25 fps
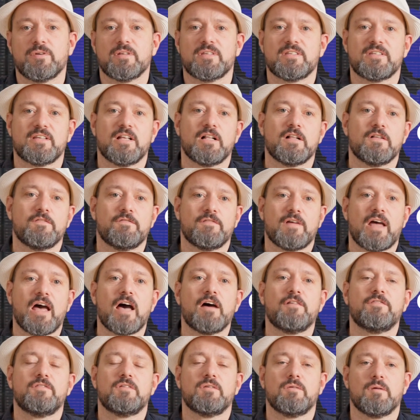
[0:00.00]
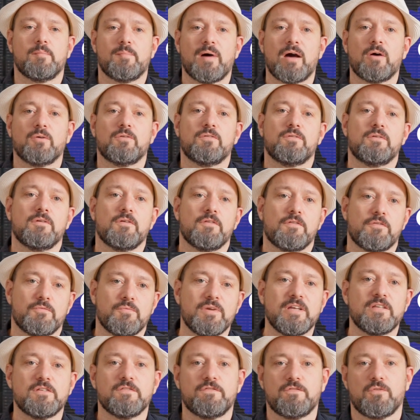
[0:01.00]
itself after about
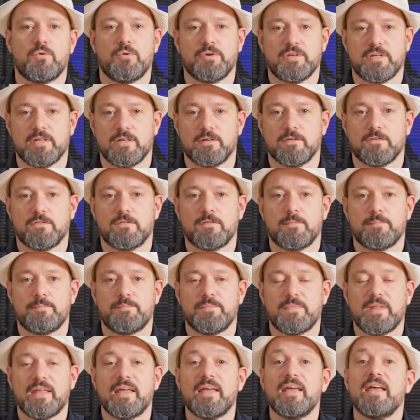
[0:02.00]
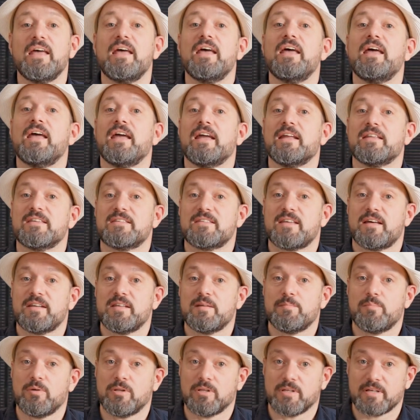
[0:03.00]
3 to 4 years. In sunny
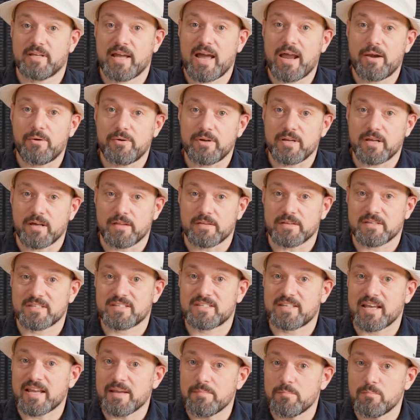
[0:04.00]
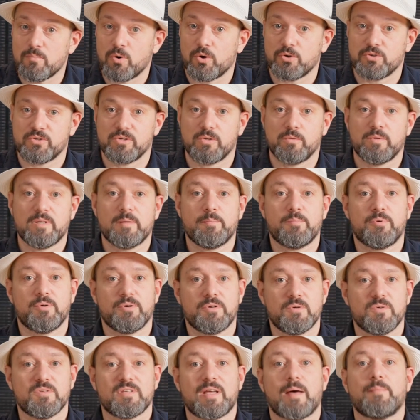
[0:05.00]
Bulgaria, the same module will
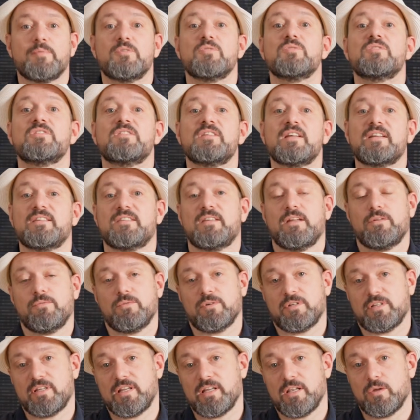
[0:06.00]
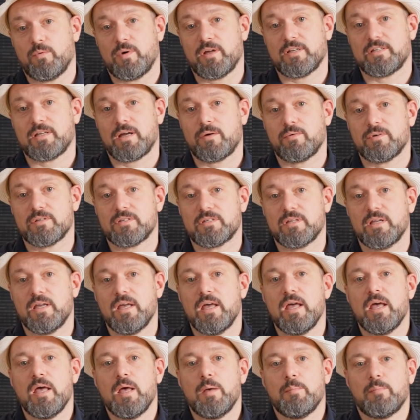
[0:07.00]
produce up to 600 kilowatt hours.
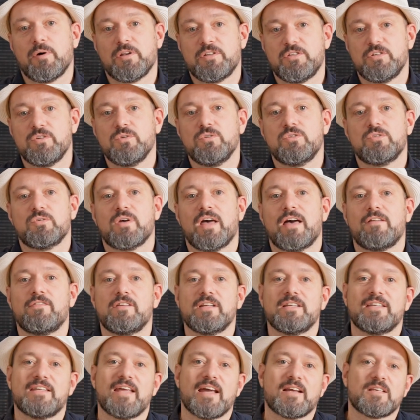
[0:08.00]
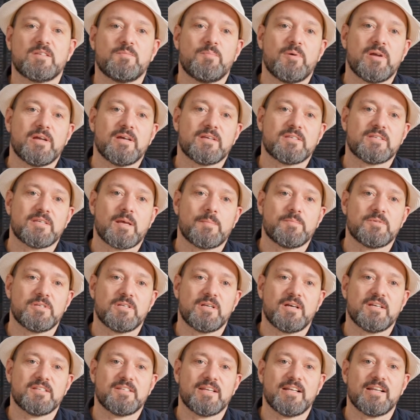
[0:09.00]
But due to heavily
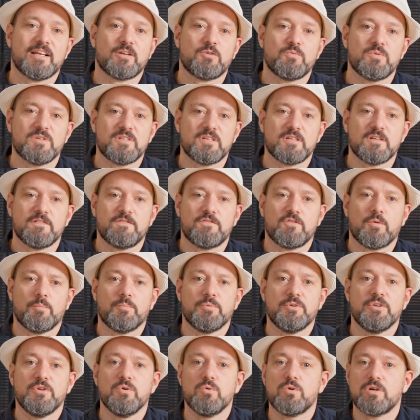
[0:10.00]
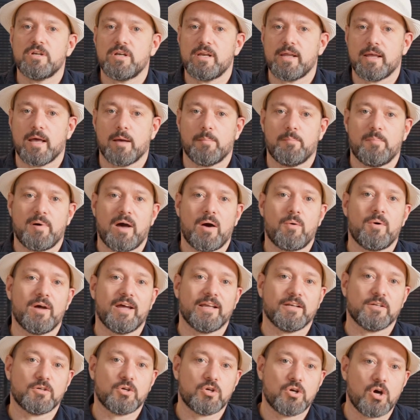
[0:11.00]
taxpayer-subsidized electricity from nuclear power
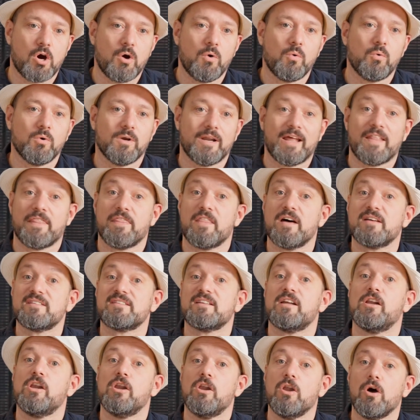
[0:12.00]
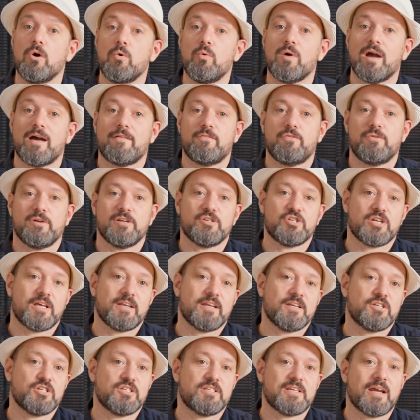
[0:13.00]
and coal, and thus a low average
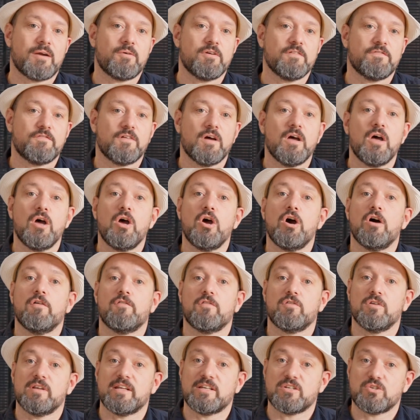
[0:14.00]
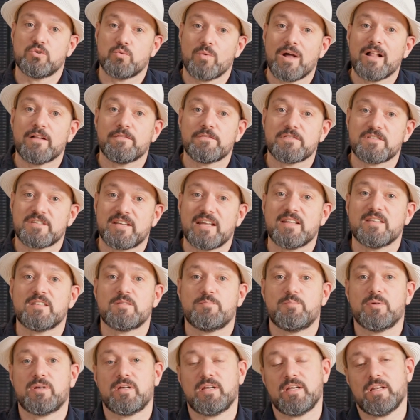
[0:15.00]
energy tariff of only 12 cents
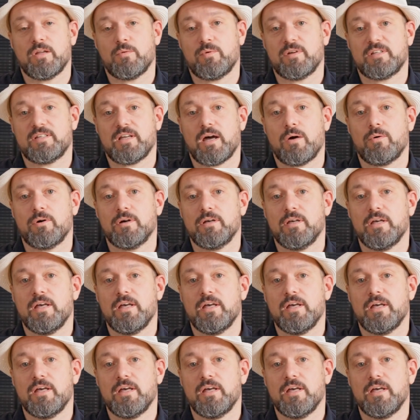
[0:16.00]
per kilowatt hour,